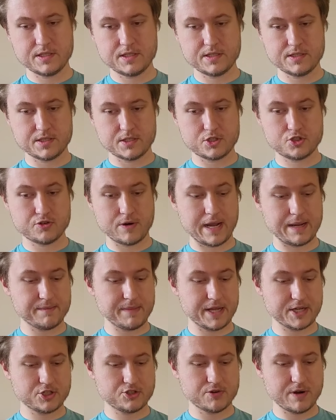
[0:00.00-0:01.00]
there's a track
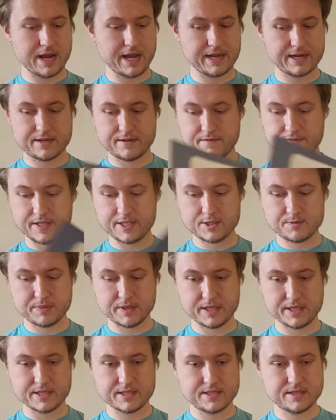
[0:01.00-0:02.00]
by track of each
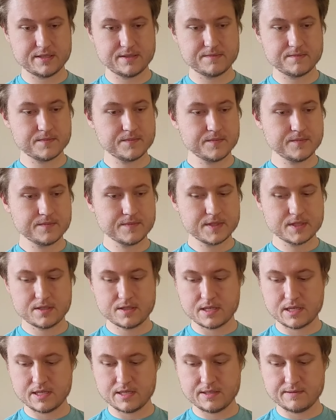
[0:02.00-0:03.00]
piece.
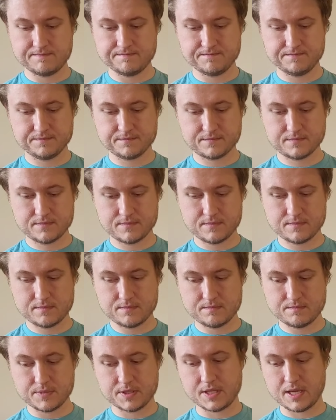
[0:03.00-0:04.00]

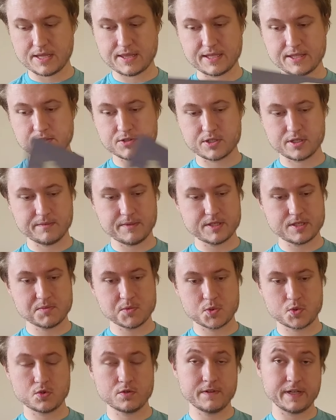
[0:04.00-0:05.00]
But I think there's going to be
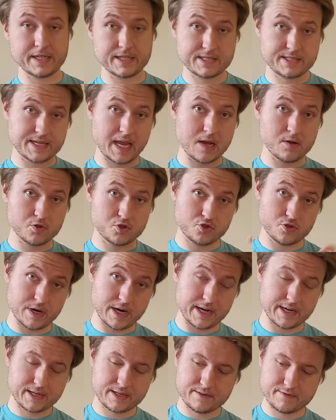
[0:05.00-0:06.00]
some sort of like
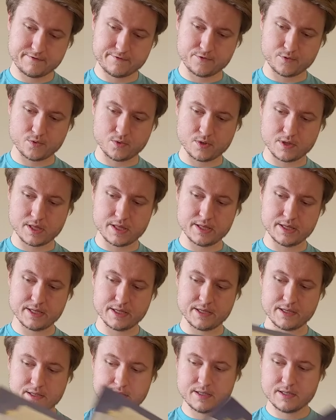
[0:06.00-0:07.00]
soundtrack for
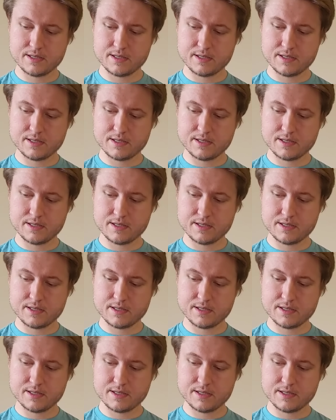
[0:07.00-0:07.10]
the